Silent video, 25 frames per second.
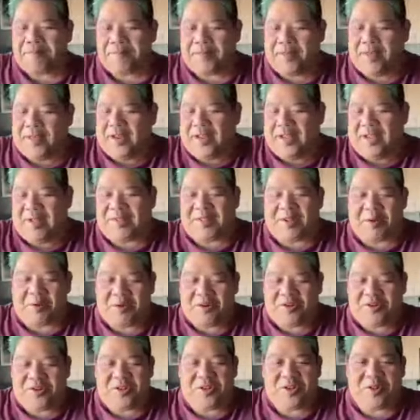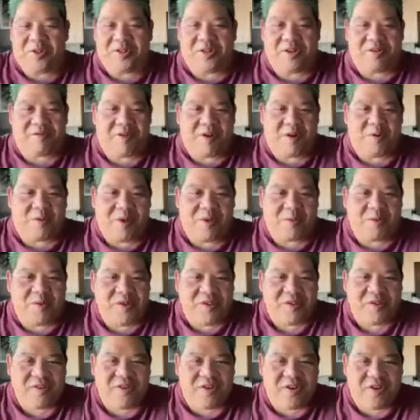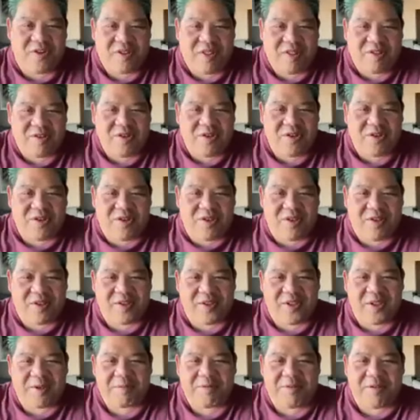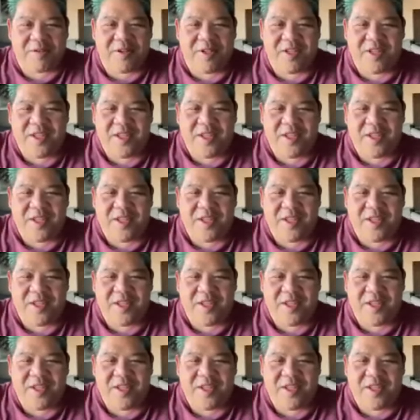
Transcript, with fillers: and I guess they want you to use it right away, which is good. That's good tips.